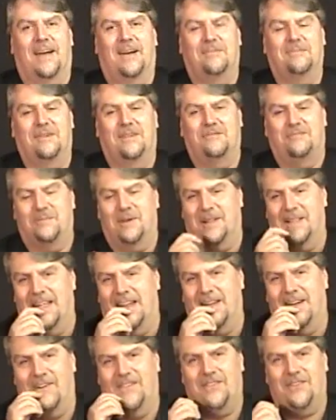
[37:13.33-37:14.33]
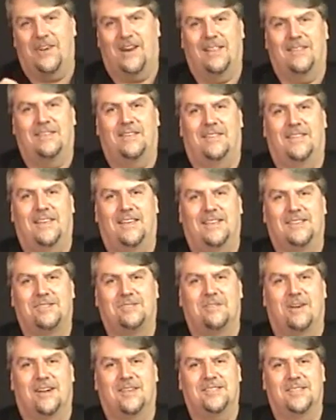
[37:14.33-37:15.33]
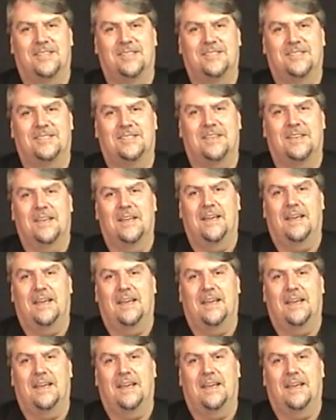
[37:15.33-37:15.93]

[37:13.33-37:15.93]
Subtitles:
we put a lot of effort into the instructions